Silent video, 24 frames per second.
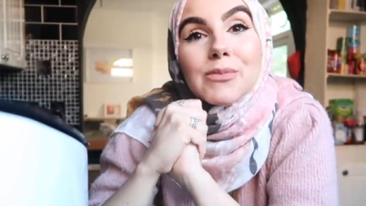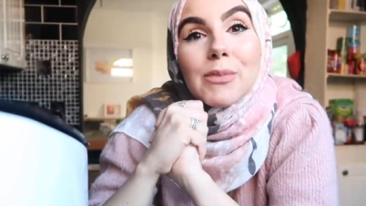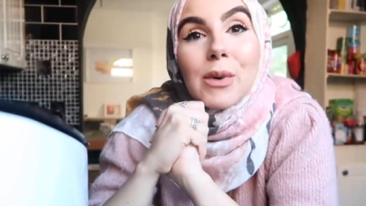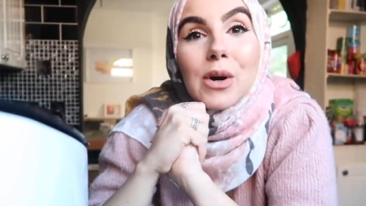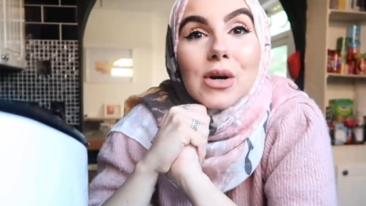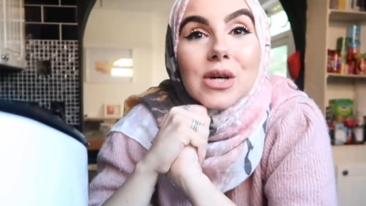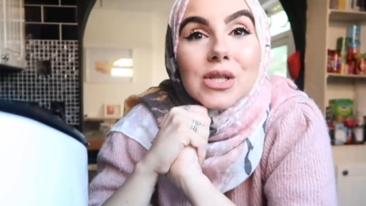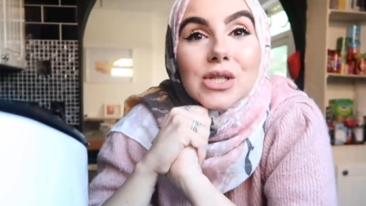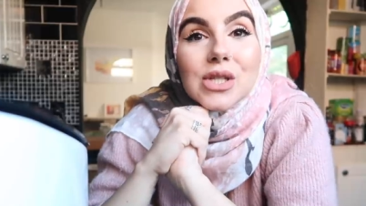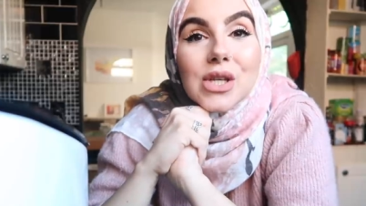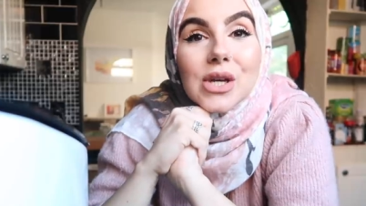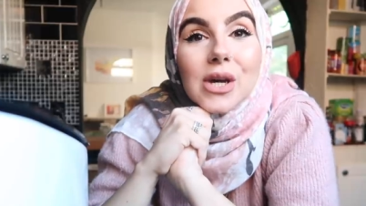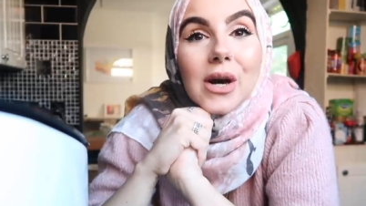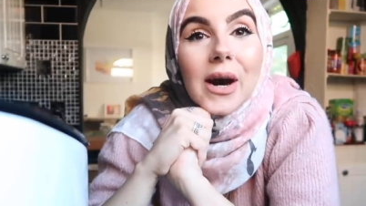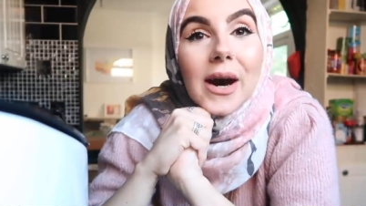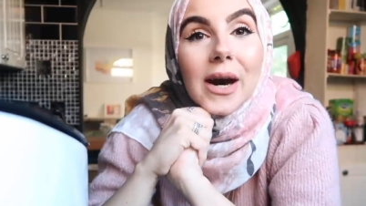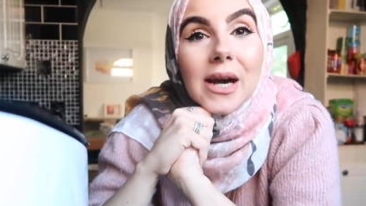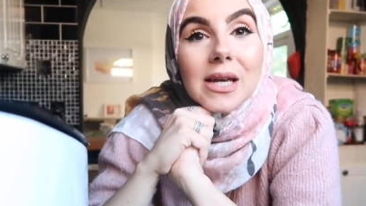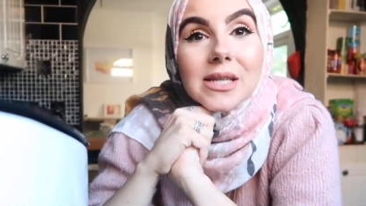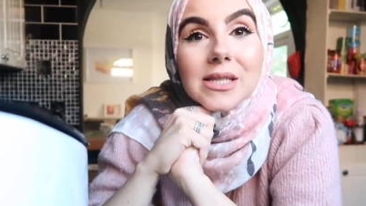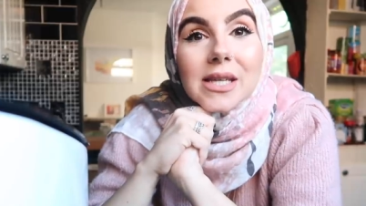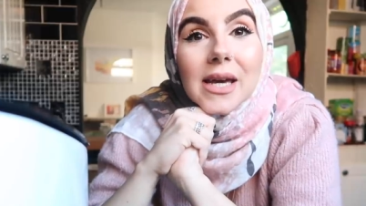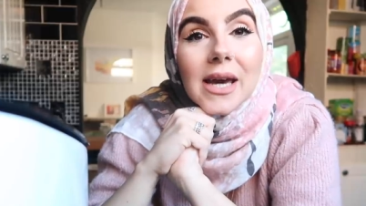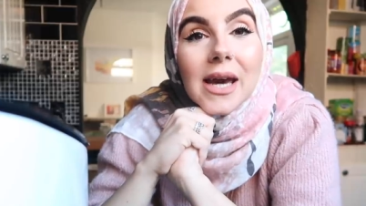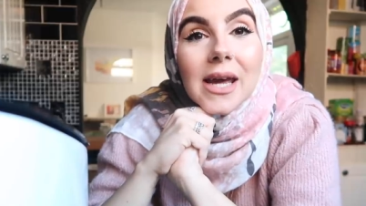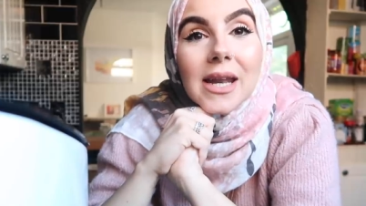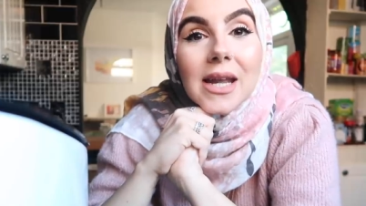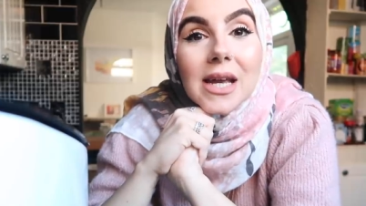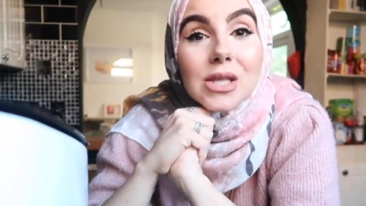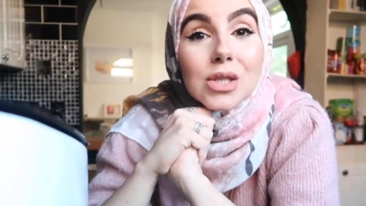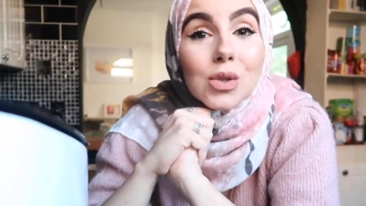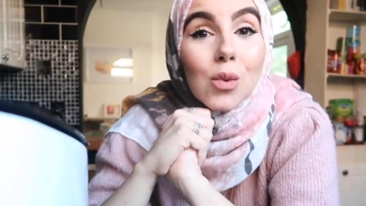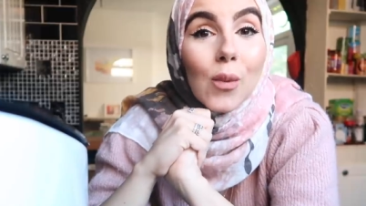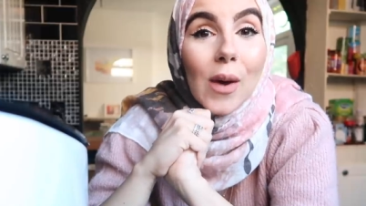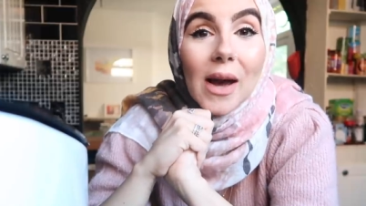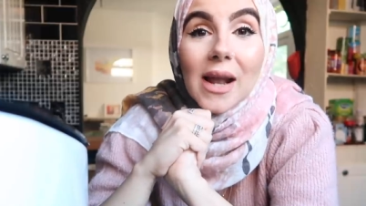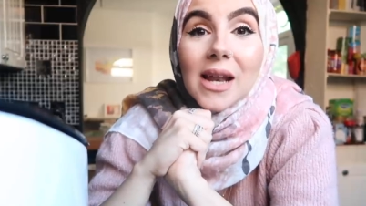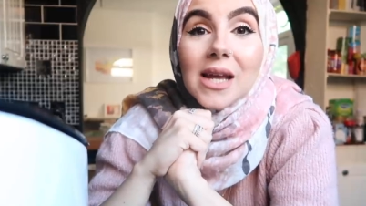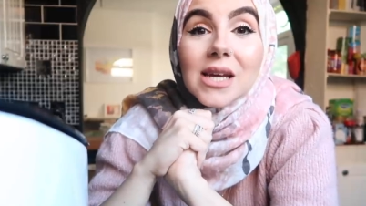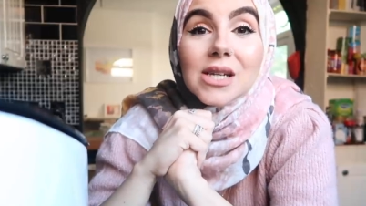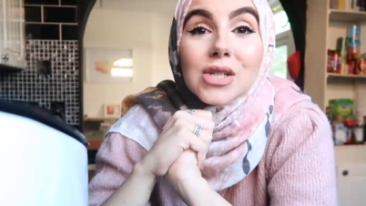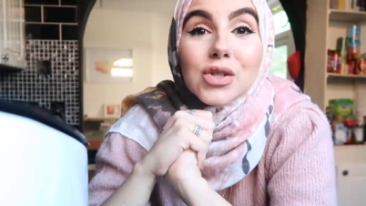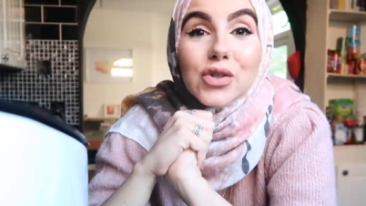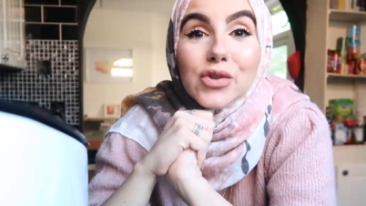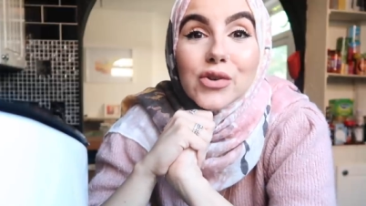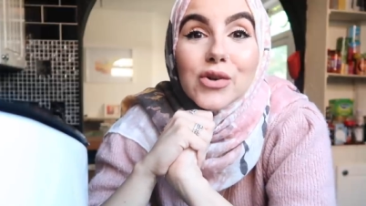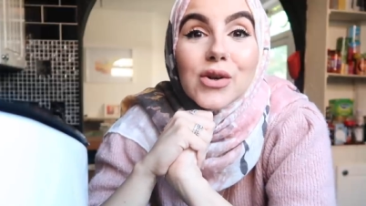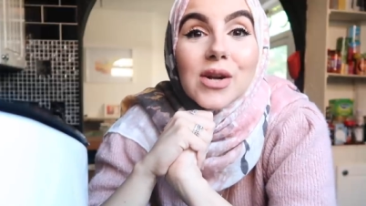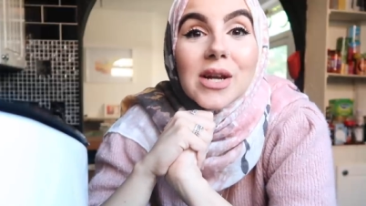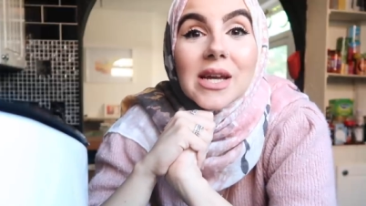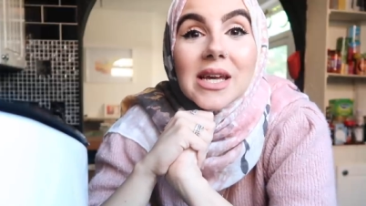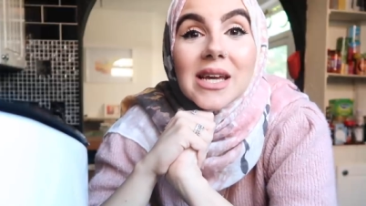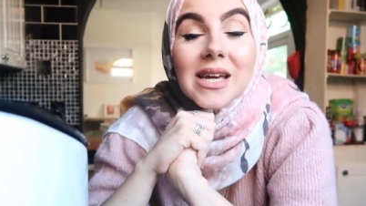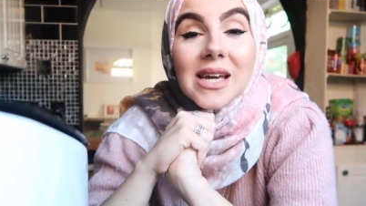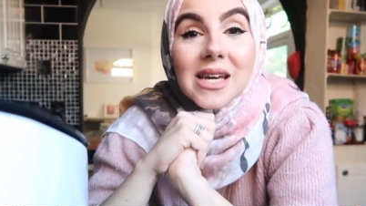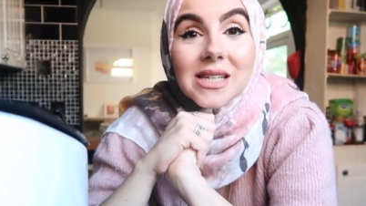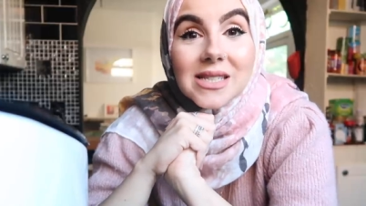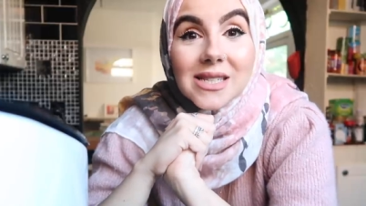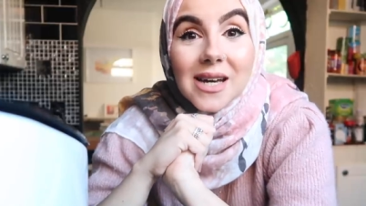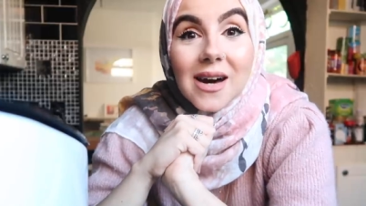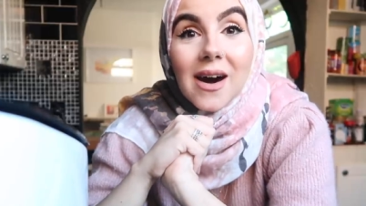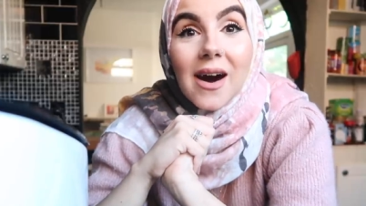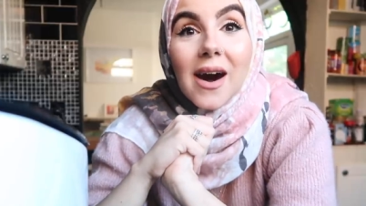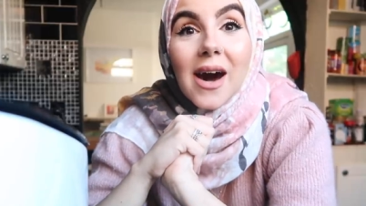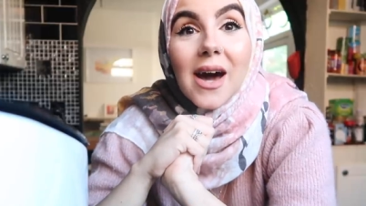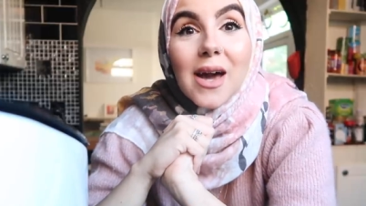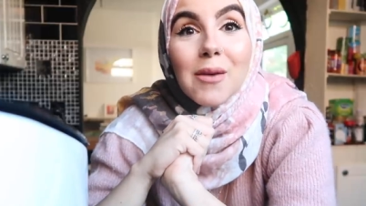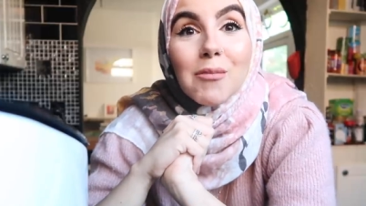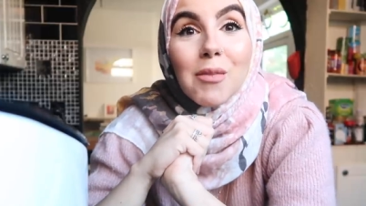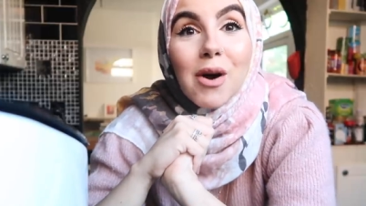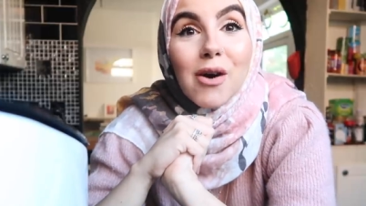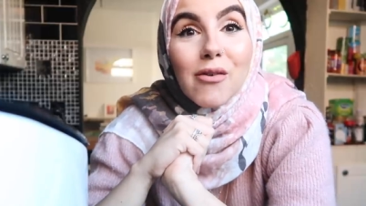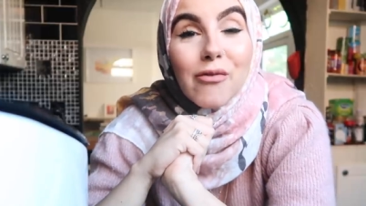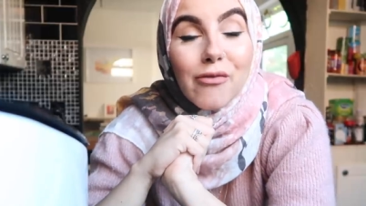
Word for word: spoken to you guys, and it's well and truly a time